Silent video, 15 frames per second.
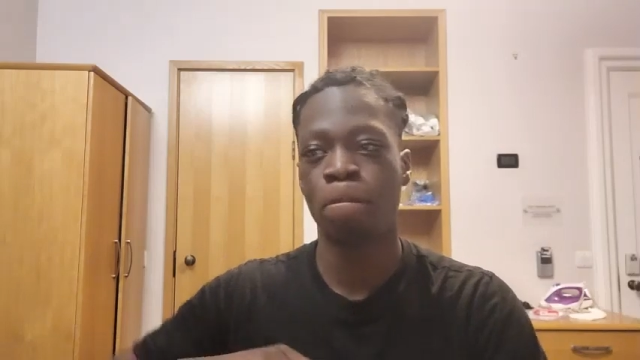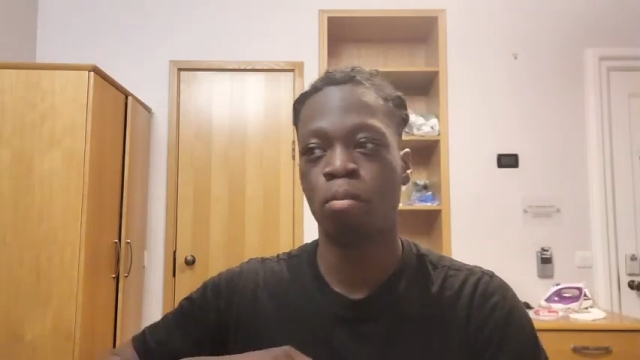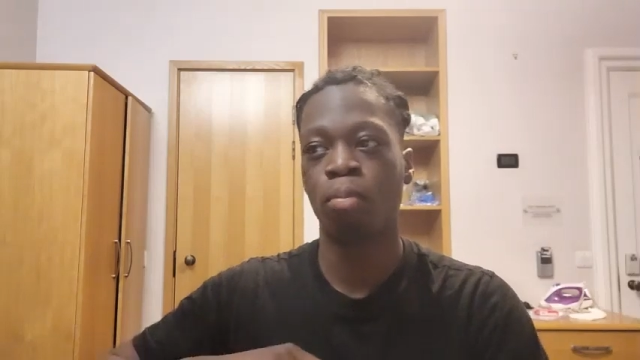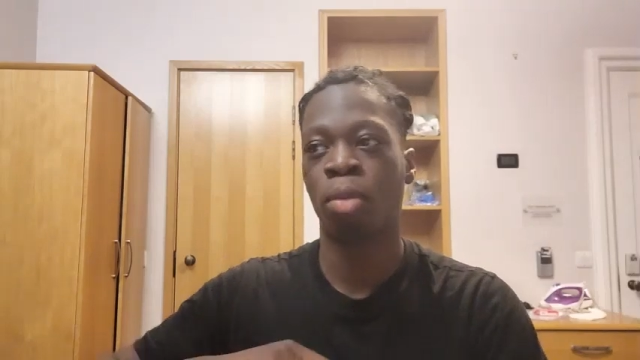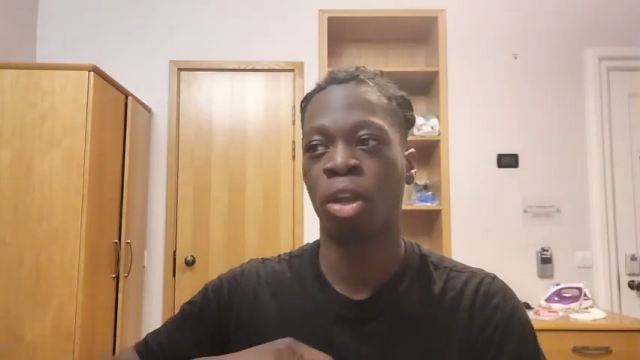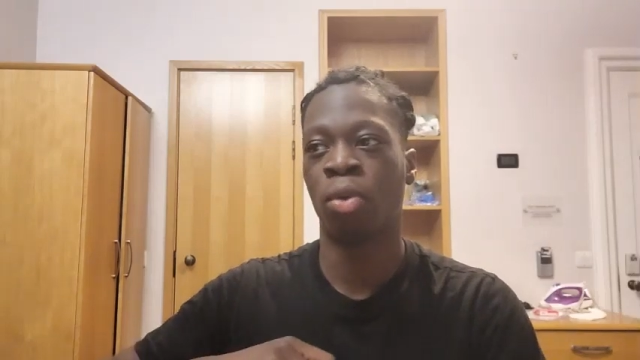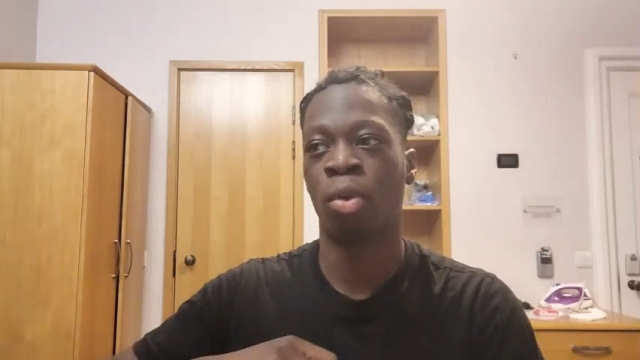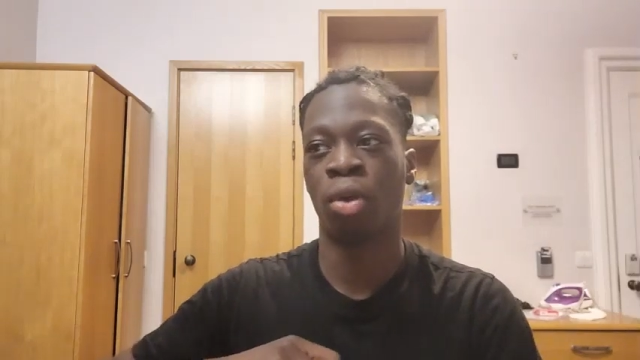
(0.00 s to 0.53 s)

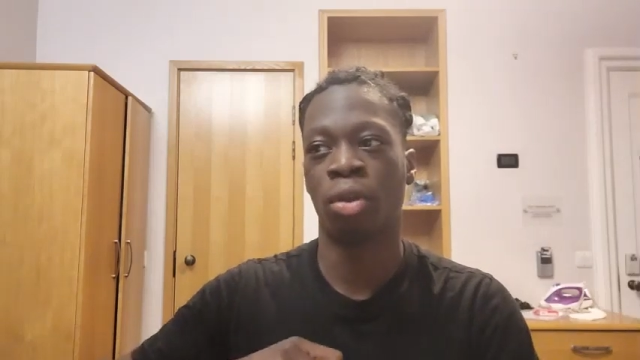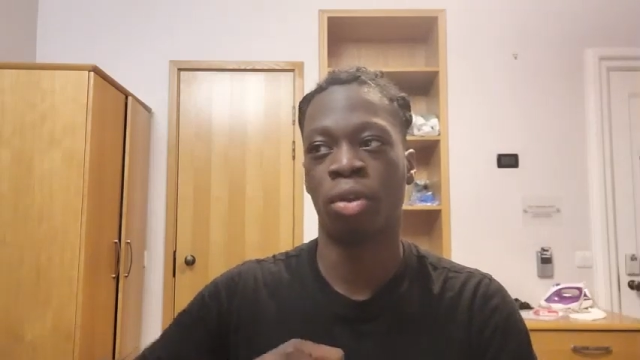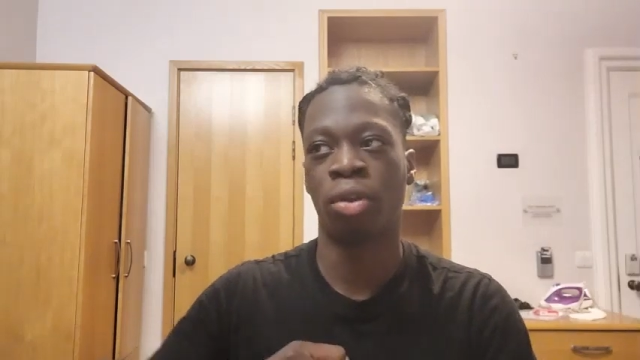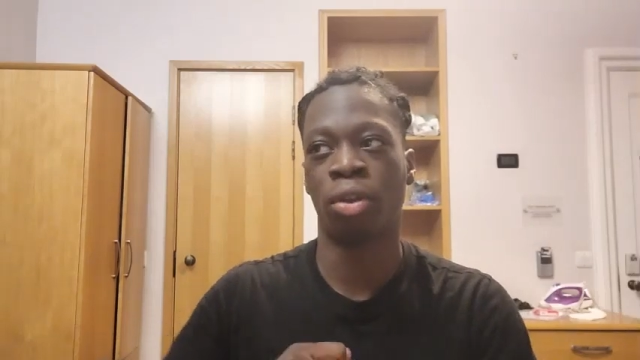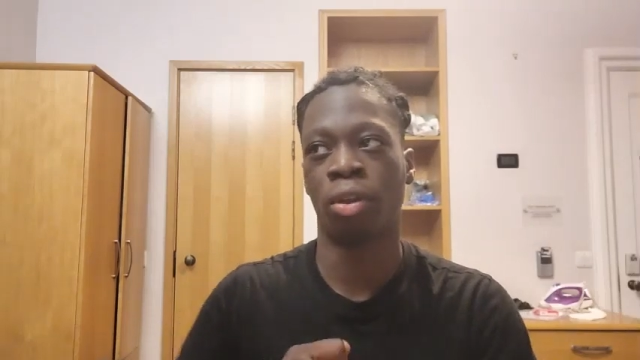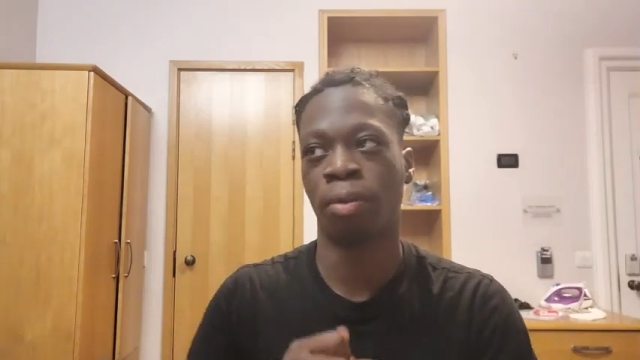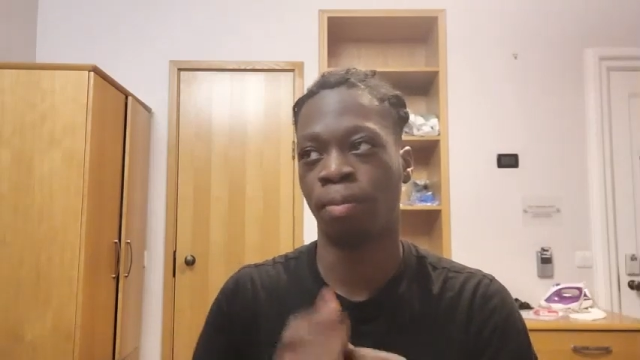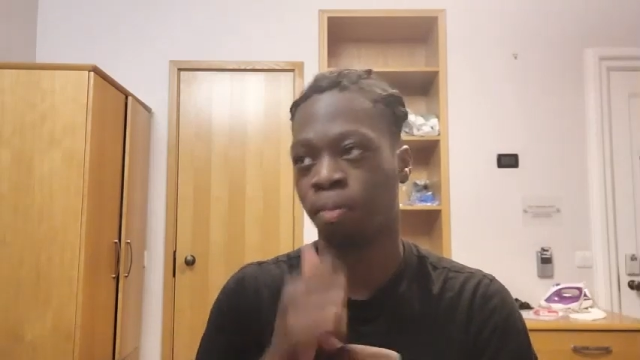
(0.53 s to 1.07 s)
but they won't, you
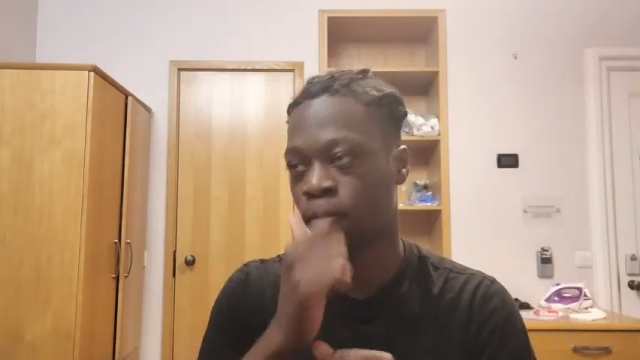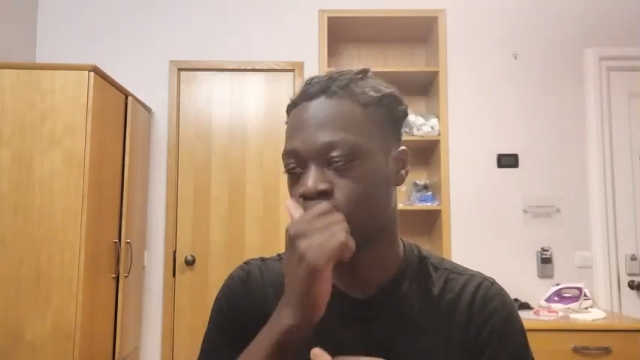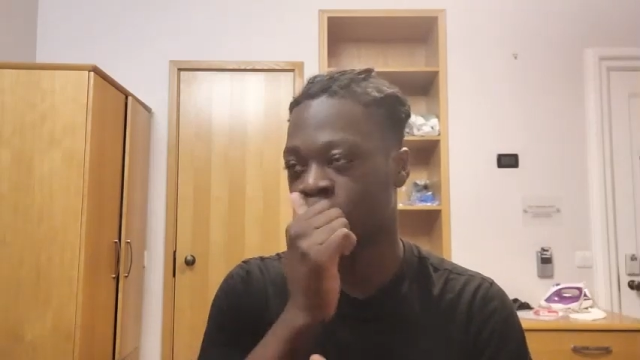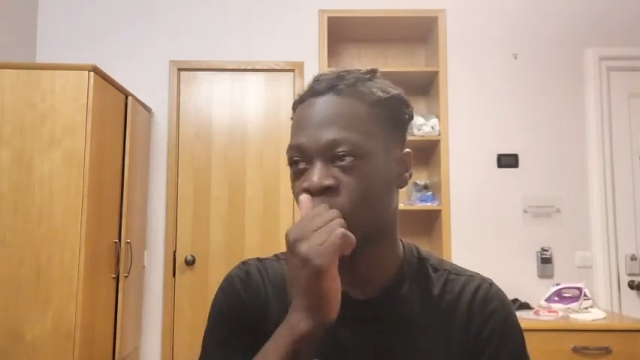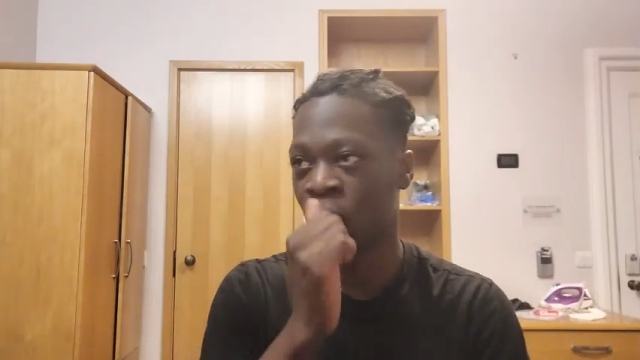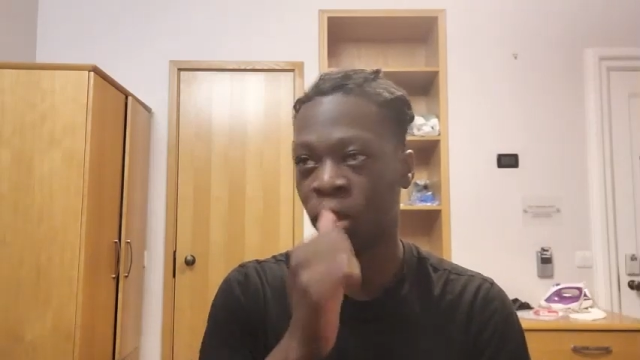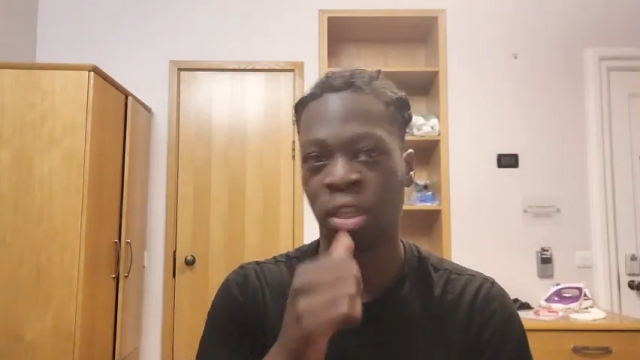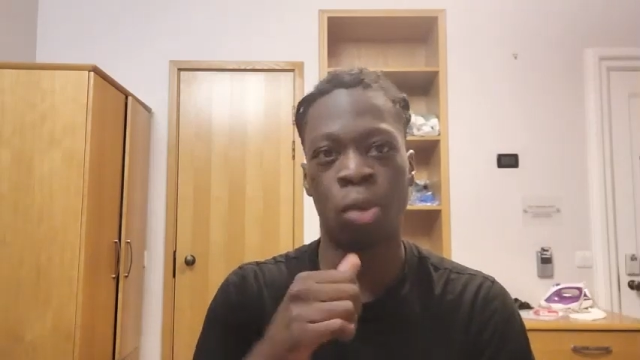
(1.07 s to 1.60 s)
know,
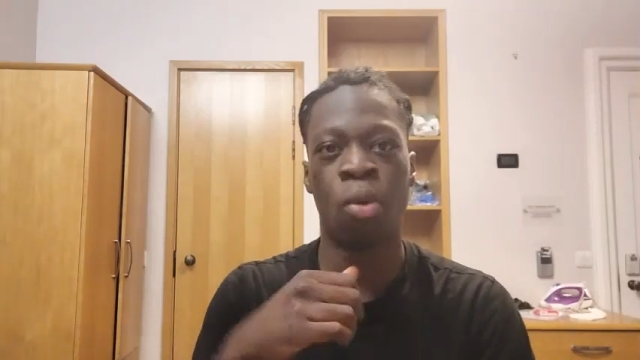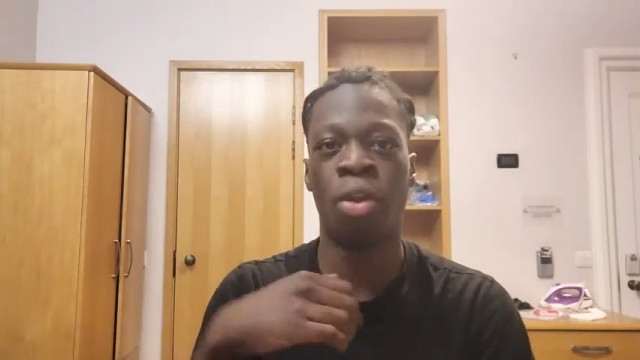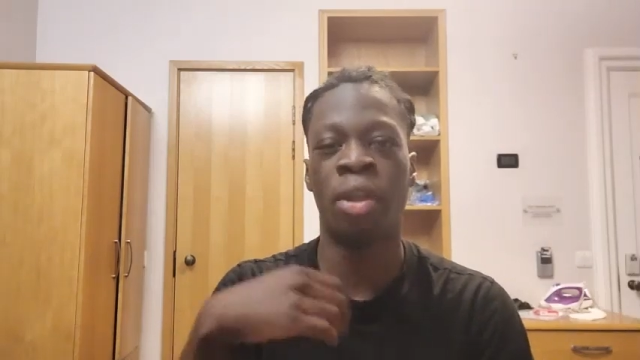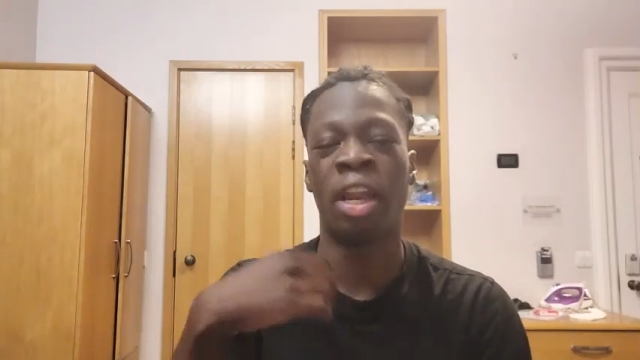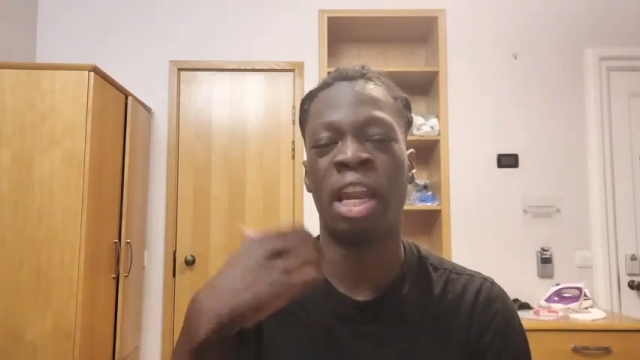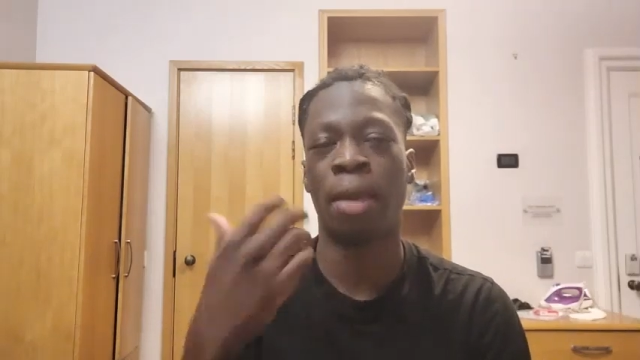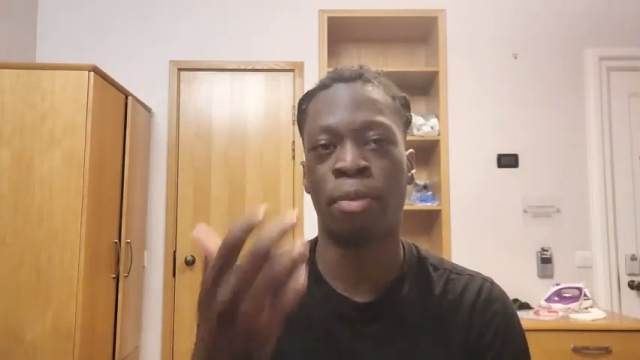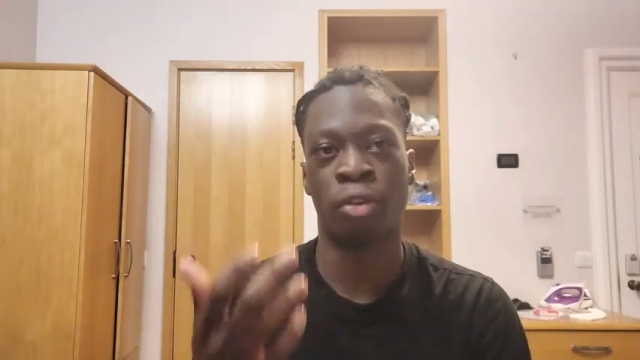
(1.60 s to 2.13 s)
they won't
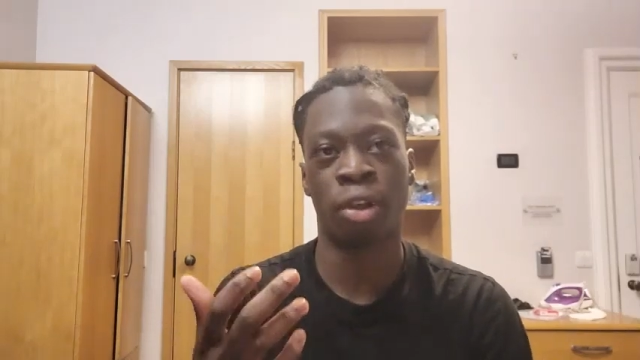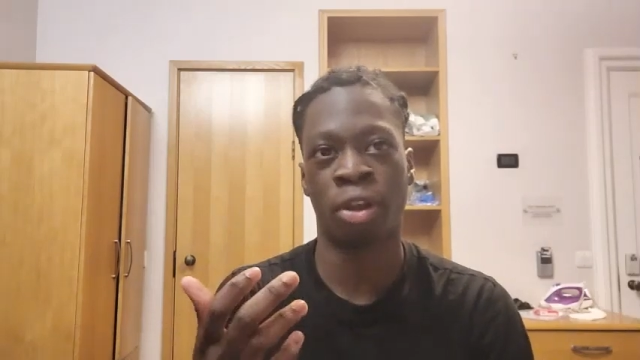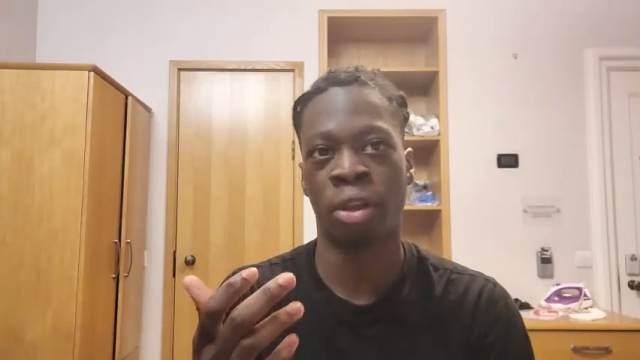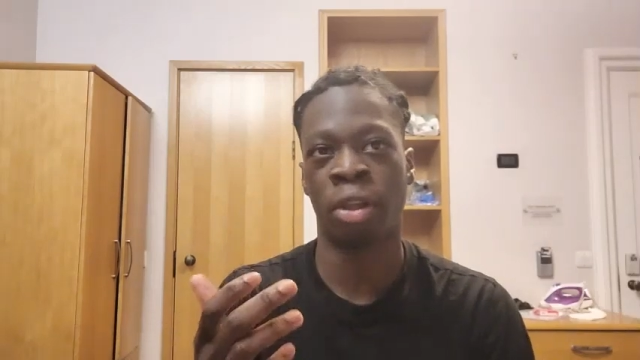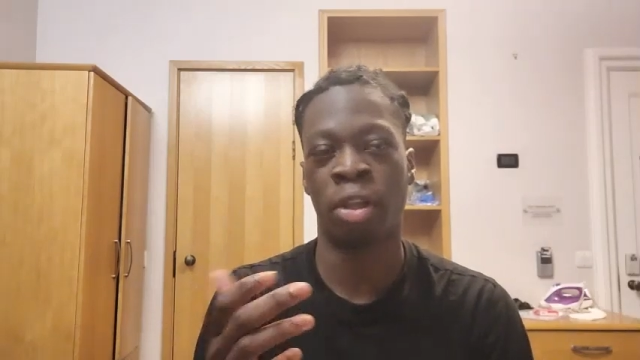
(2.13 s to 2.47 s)
elaborate on it.